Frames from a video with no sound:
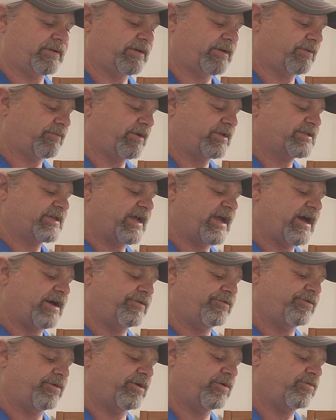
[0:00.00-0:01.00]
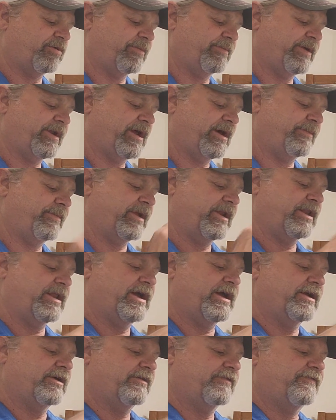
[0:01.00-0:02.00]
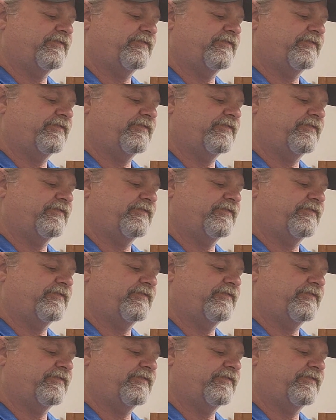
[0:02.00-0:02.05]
And when I say outdoor equipment, I mean like